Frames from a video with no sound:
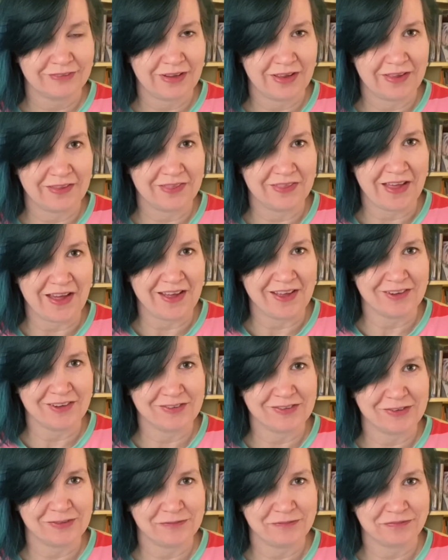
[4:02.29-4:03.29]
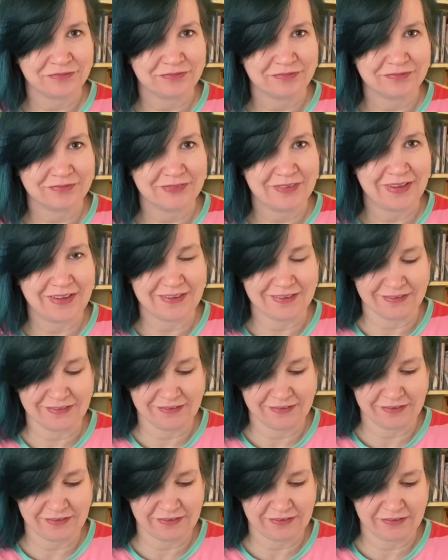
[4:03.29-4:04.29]
And that
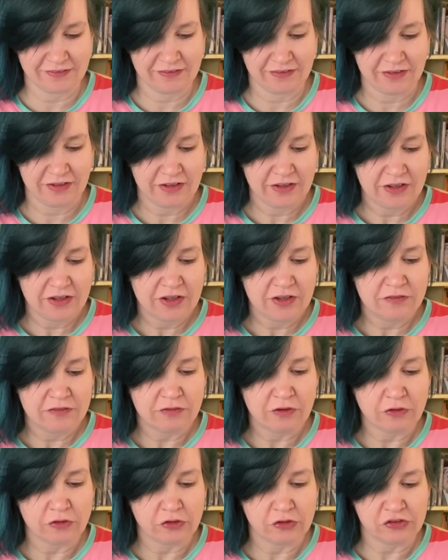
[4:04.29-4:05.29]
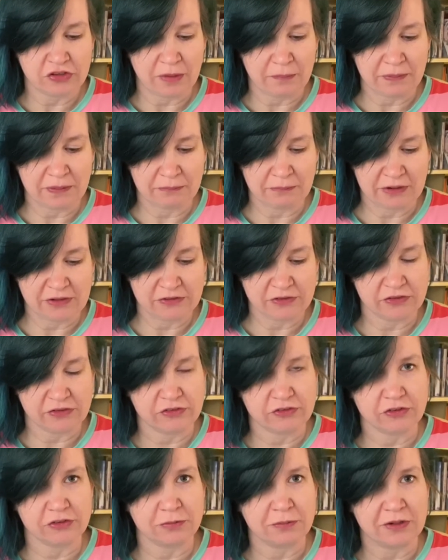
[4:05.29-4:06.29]
is photoshopping my
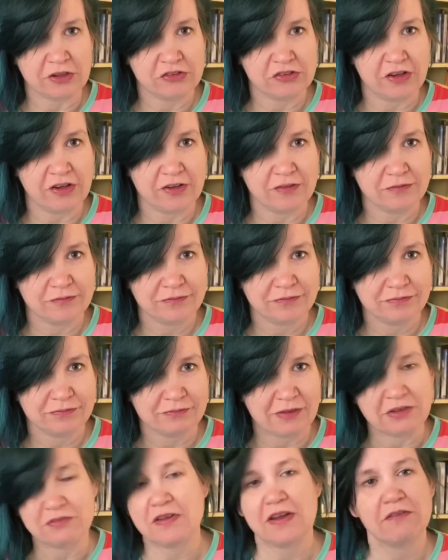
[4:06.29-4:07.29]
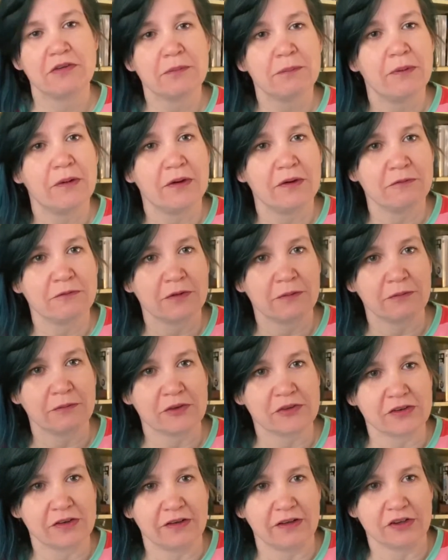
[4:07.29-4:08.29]
sister's mugshot, my favorite poem from
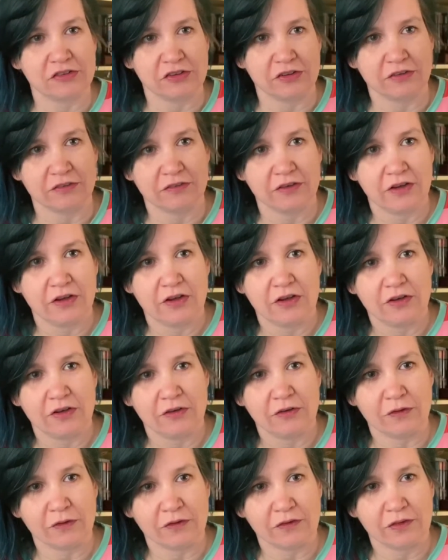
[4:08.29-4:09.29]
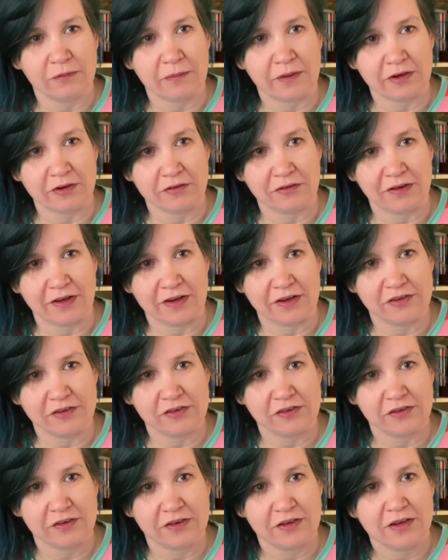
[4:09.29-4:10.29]
this collection, Lord of the Butterflies
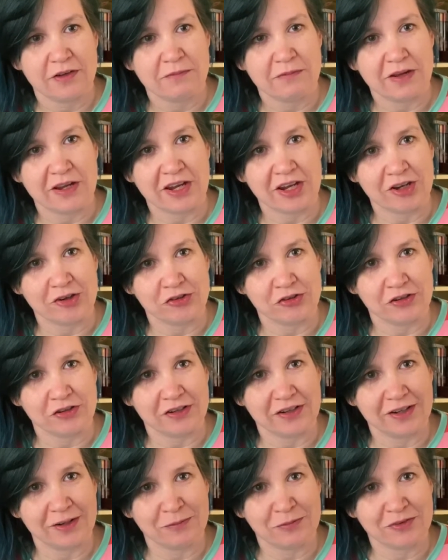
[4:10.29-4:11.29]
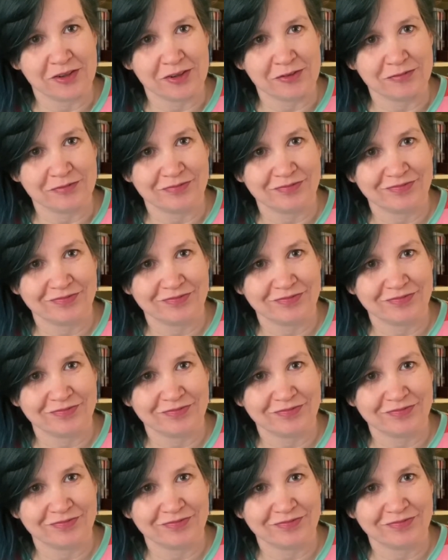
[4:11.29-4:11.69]
by Andrea Gibson.